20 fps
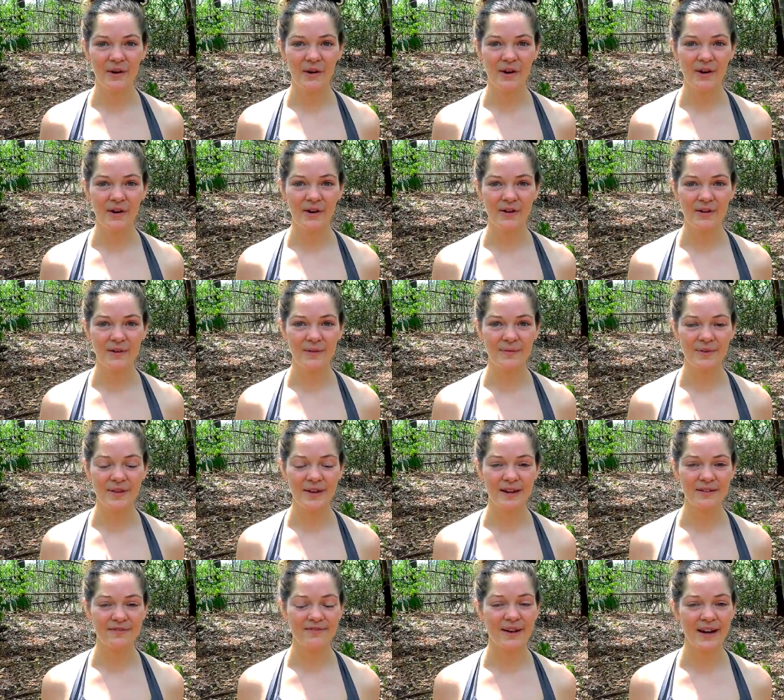Um,
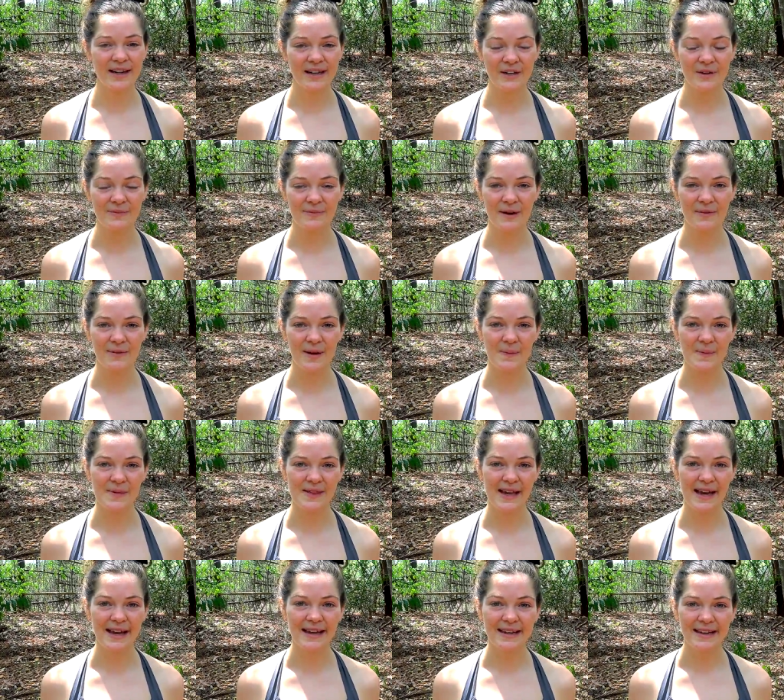you can find it on my
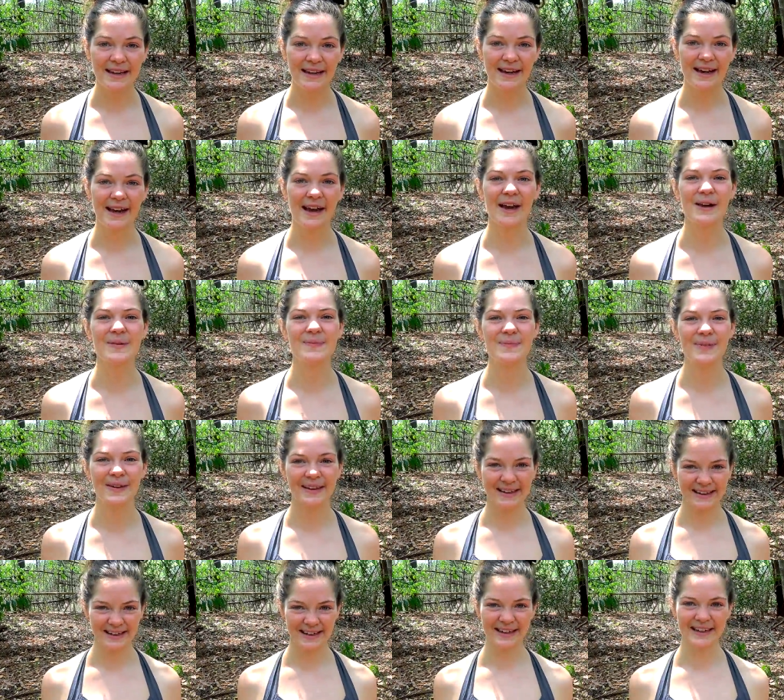website. I
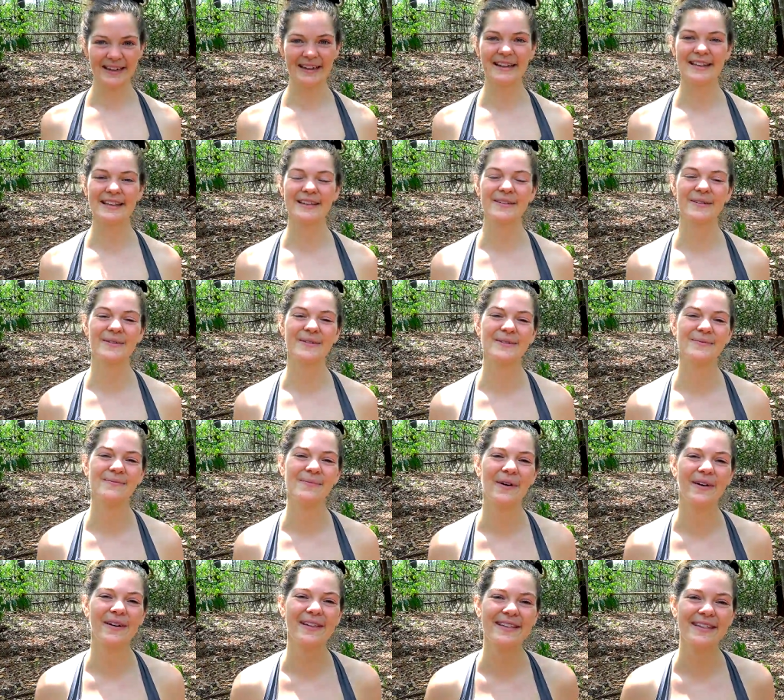put the link in the description
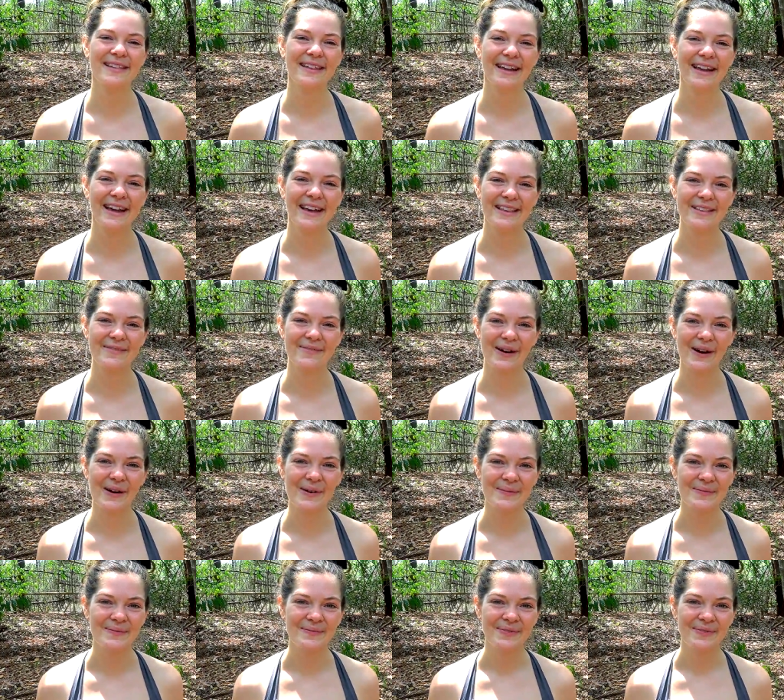box as well.